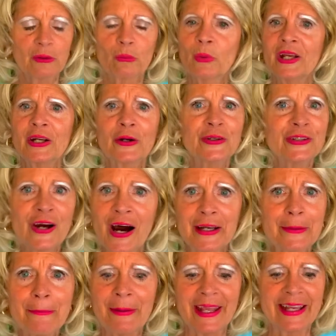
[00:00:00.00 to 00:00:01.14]
We are not
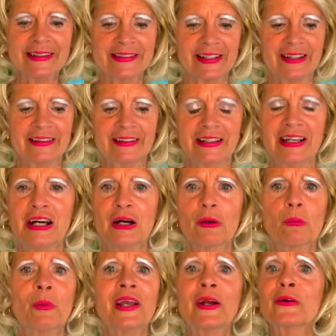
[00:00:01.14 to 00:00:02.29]
abandoned.
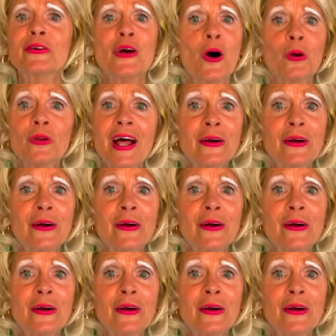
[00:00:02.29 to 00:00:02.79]
We are no